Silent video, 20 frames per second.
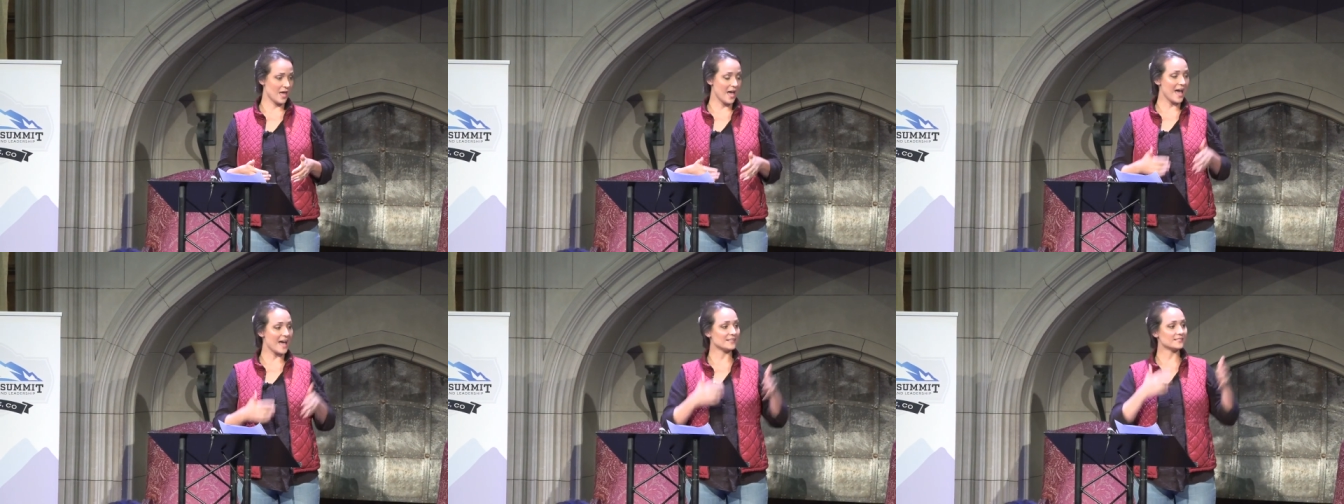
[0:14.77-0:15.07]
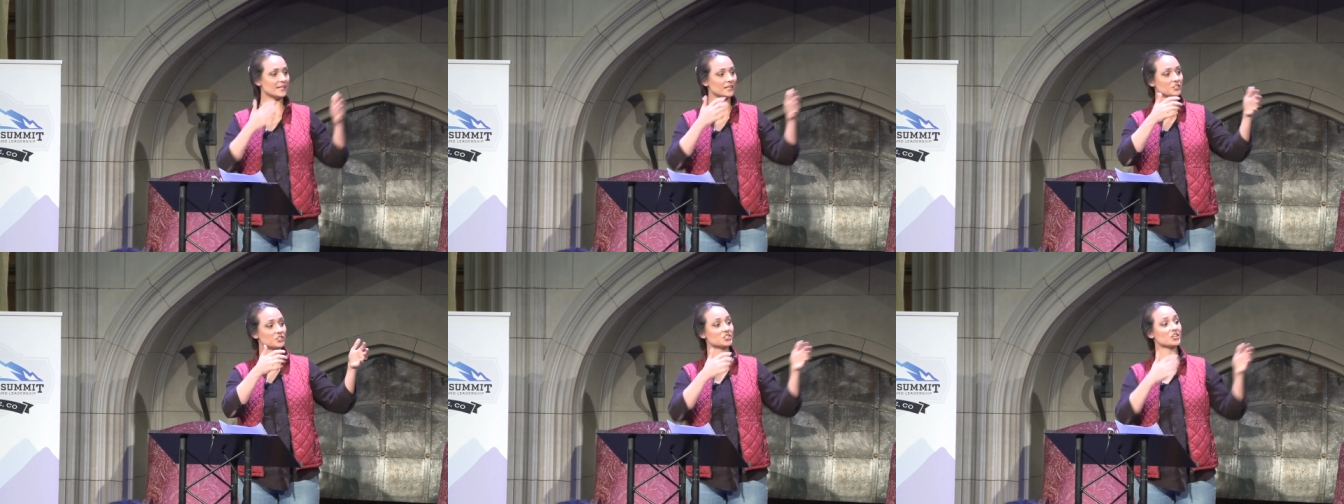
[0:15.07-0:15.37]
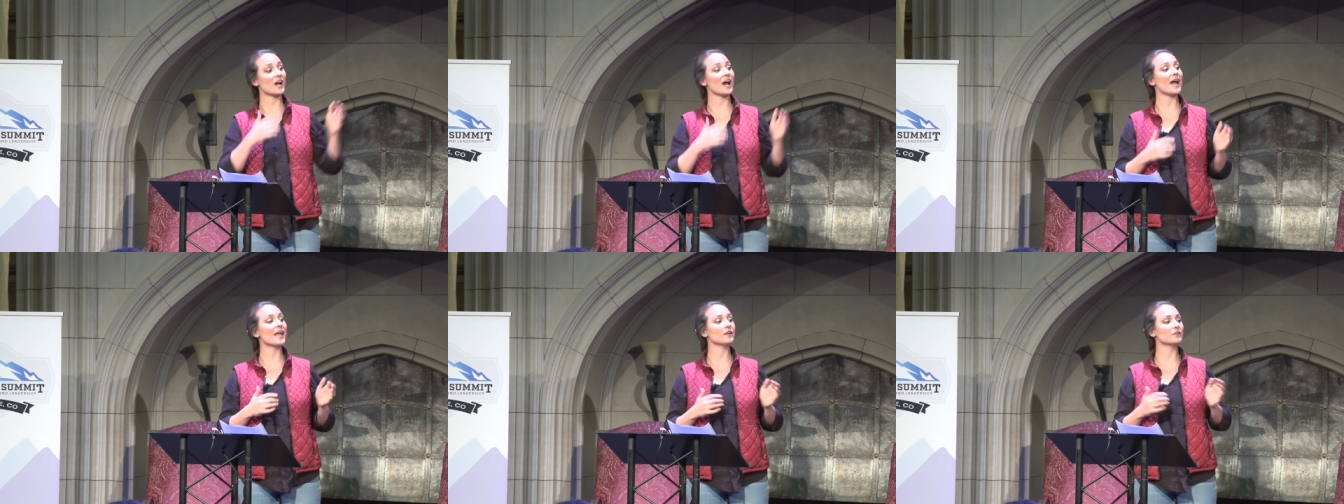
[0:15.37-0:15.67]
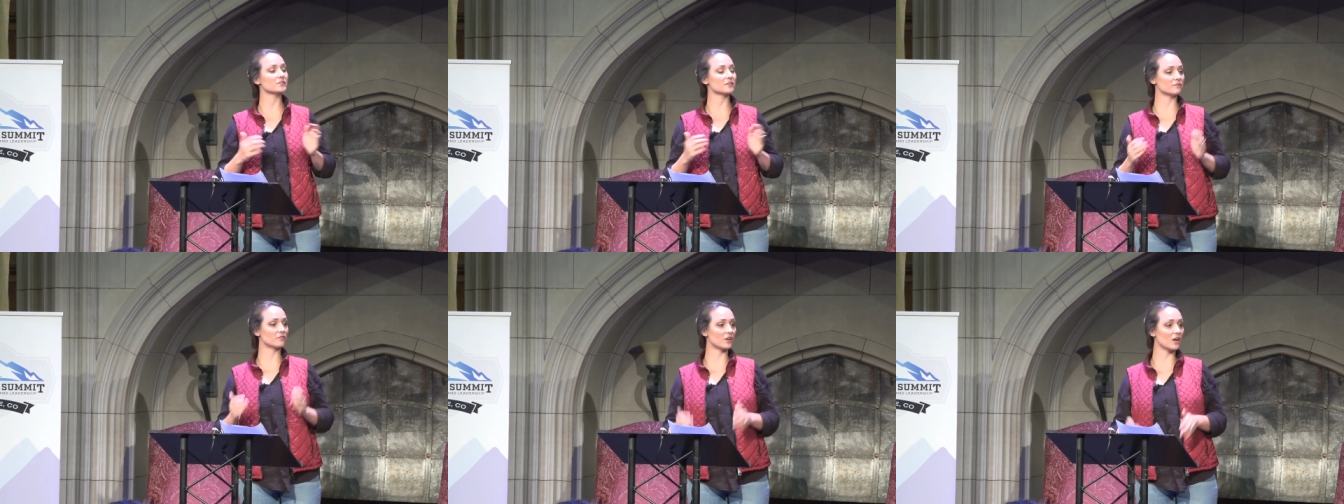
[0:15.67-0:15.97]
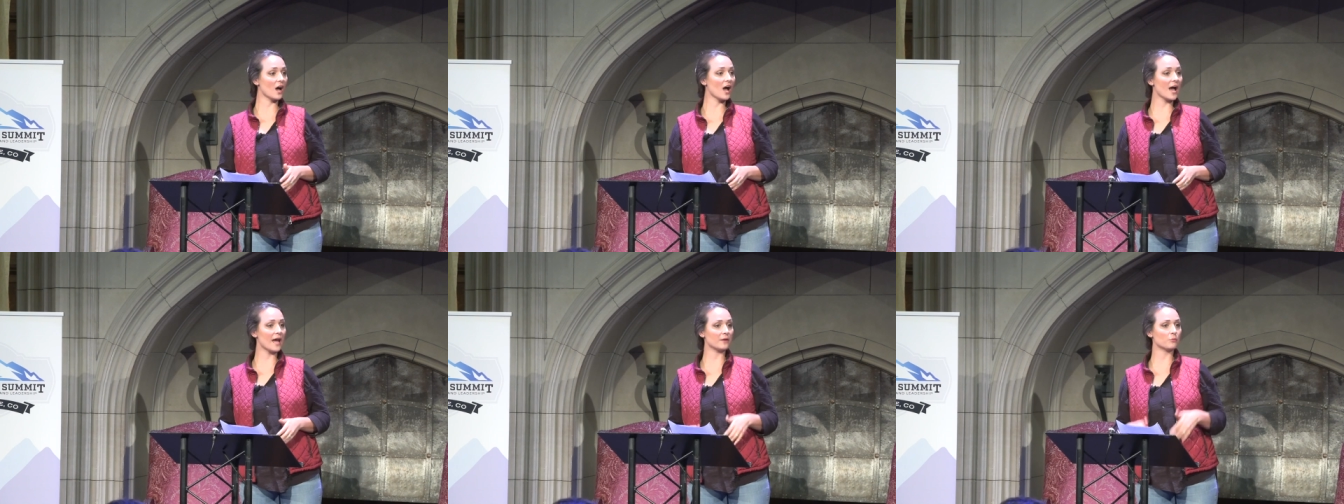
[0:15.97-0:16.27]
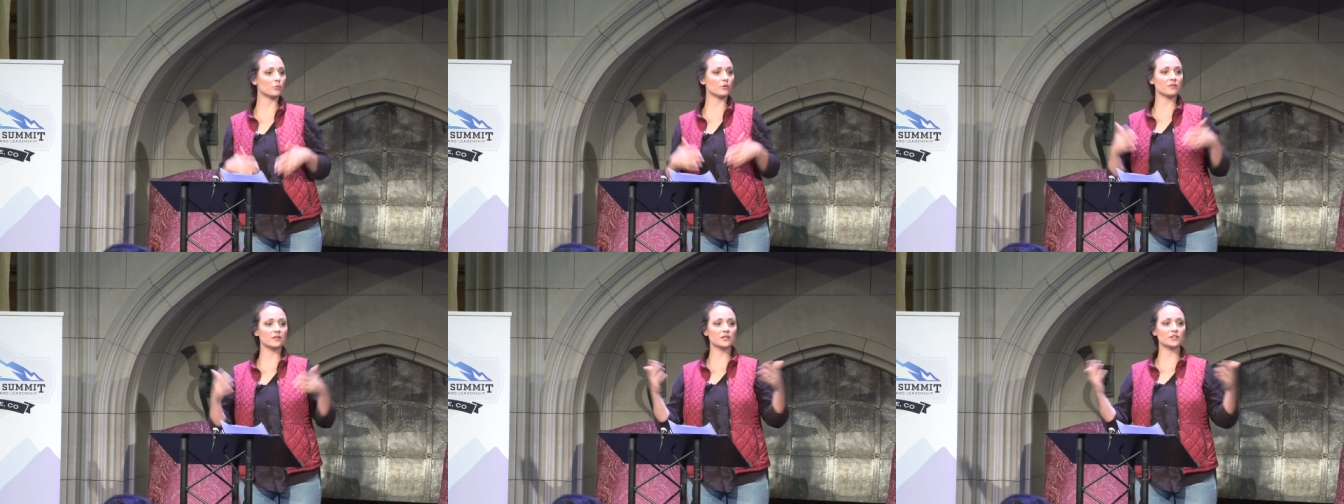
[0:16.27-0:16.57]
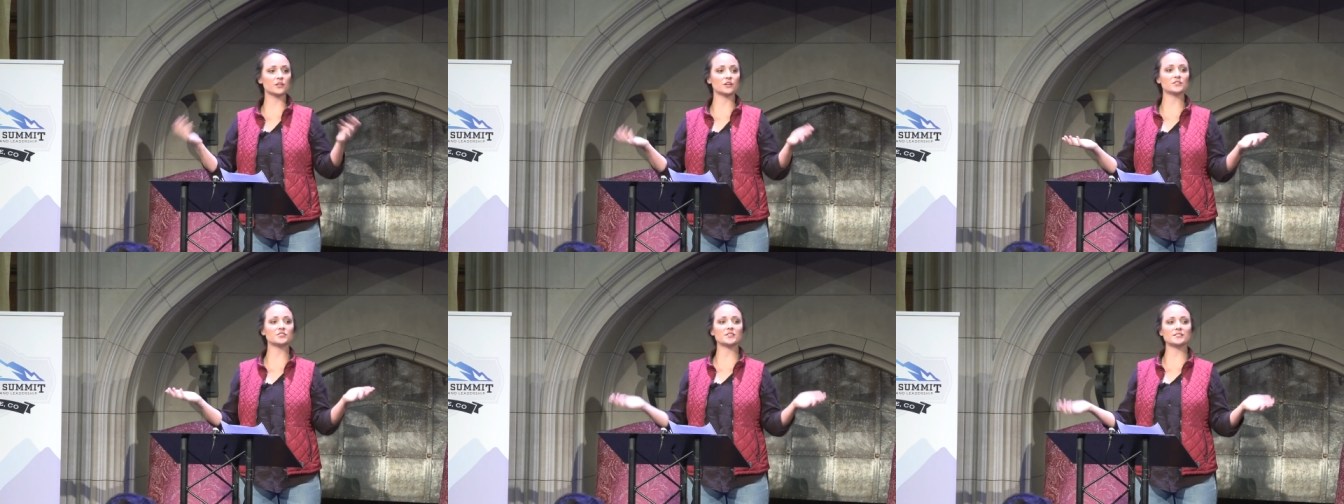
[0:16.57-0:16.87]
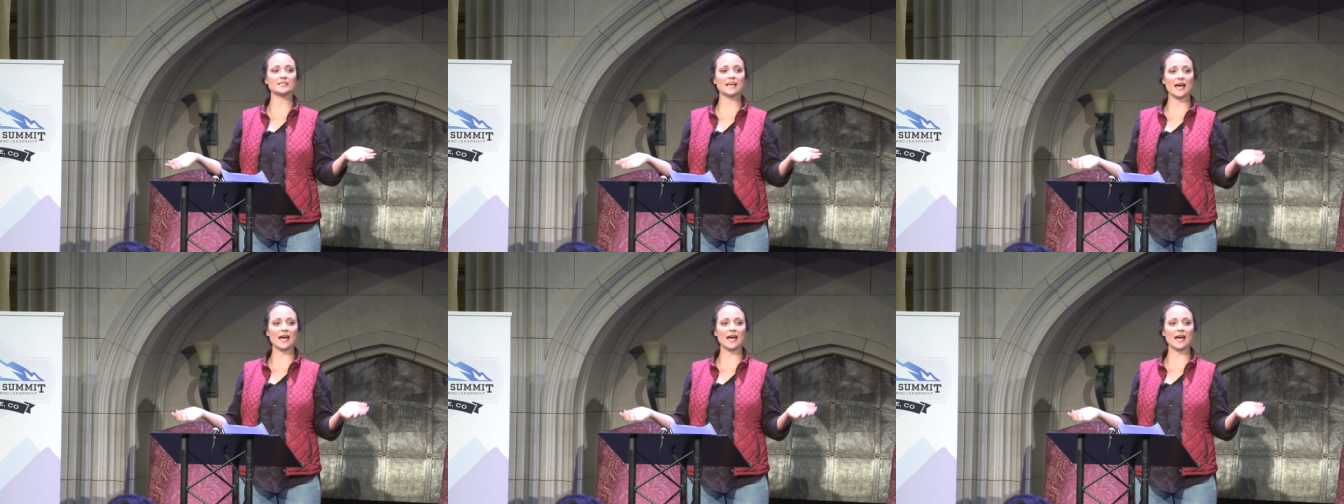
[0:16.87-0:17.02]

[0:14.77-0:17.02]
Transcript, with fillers: as a child of God, well, then you're just